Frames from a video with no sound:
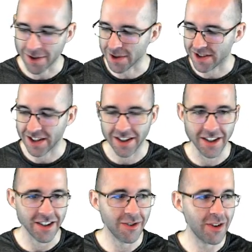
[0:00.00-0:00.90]
You will see
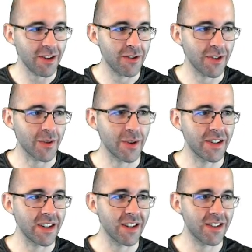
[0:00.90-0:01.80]
her very
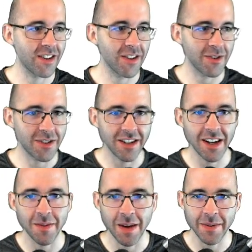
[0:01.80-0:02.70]
frequently, although
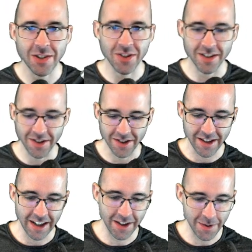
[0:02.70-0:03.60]
today maybe just her
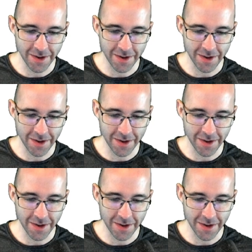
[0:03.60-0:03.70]
tail.